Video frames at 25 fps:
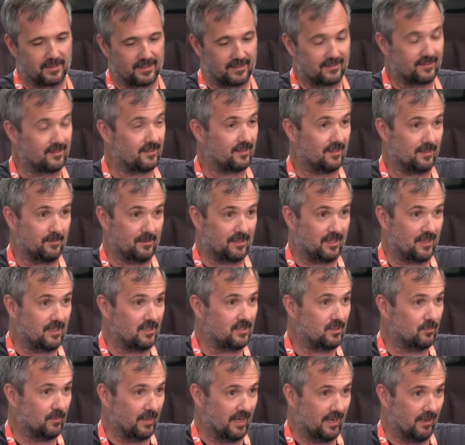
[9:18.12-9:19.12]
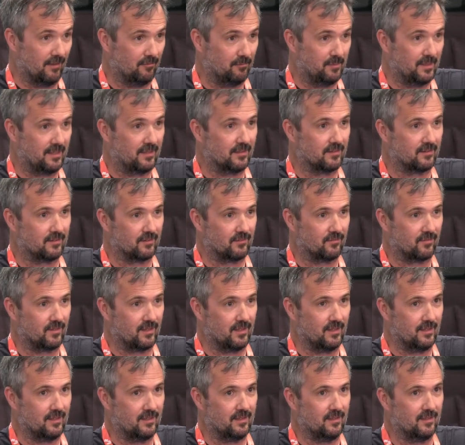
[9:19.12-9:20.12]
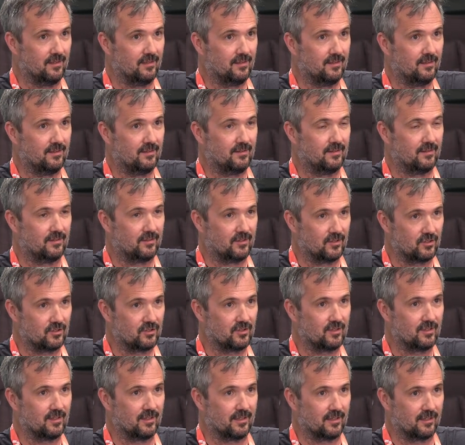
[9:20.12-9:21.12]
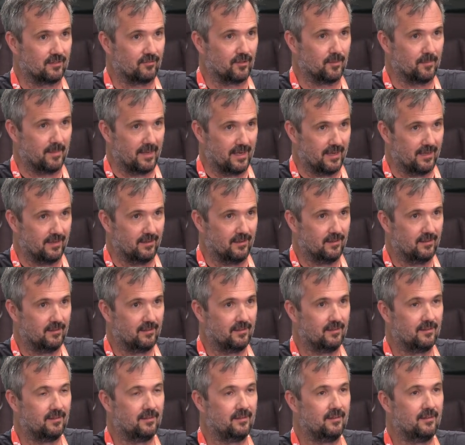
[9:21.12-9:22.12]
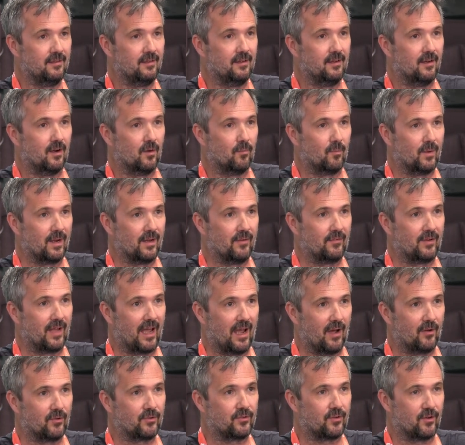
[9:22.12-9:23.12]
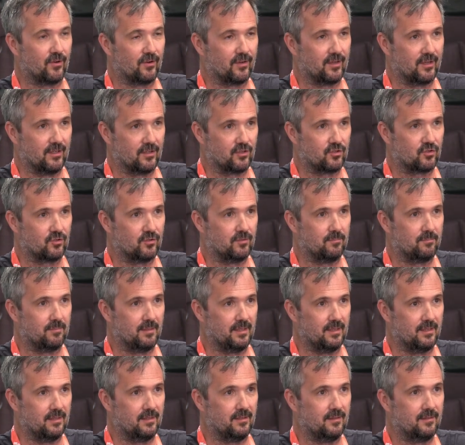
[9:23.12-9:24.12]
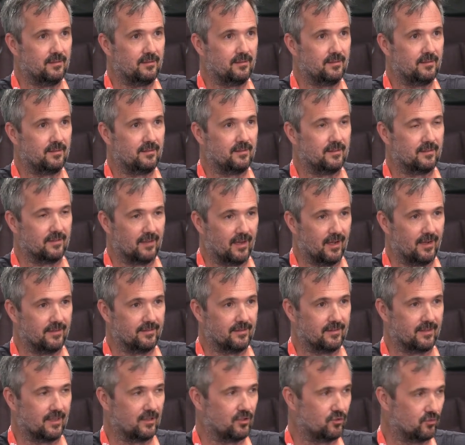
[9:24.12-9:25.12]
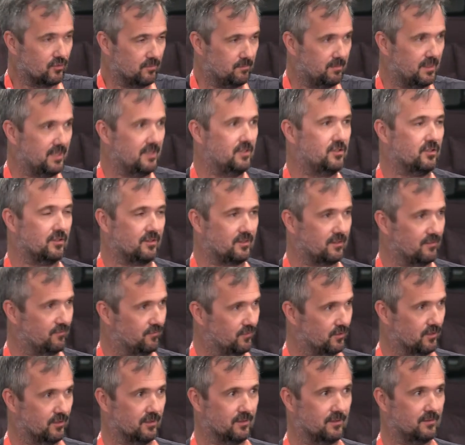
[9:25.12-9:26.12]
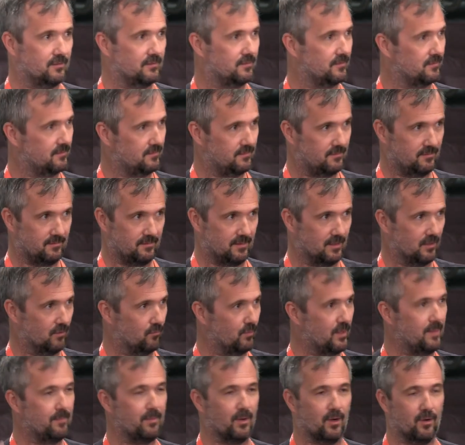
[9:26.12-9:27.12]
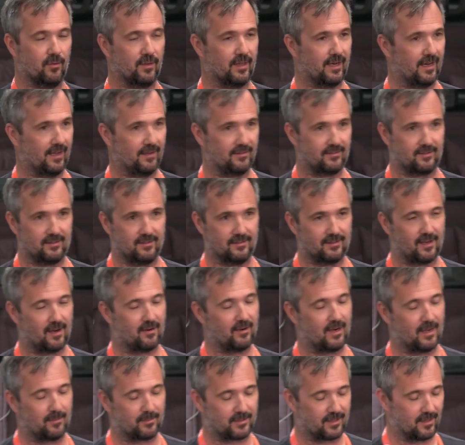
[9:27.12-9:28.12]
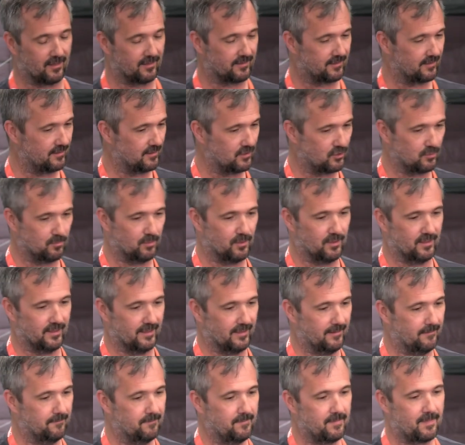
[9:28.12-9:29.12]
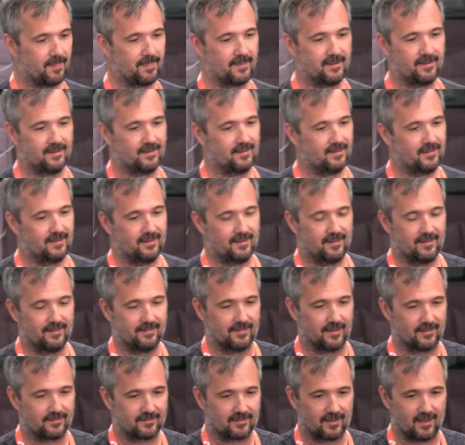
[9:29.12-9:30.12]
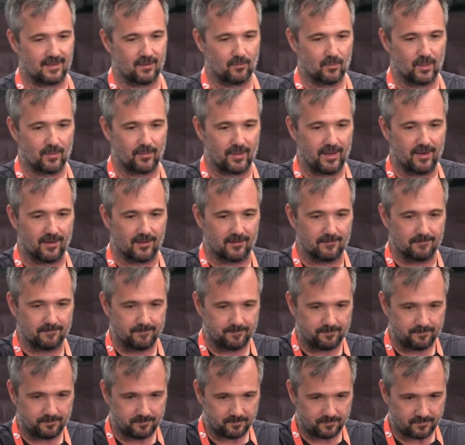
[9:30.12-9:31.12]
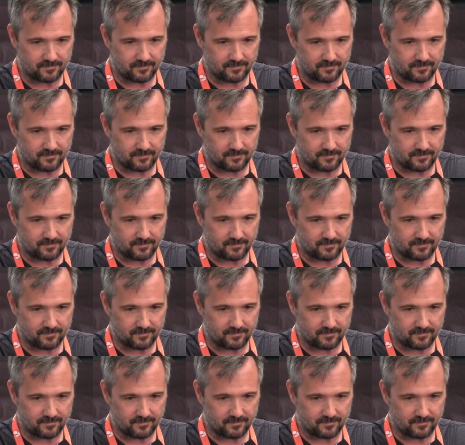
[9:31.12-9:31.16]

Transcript: But this is the limitation that we have because of the decision that Laravel made around how starter kits should be designed, that they should be just a full repo that has the entire app skeleton that you pull in. That's kind of where we are.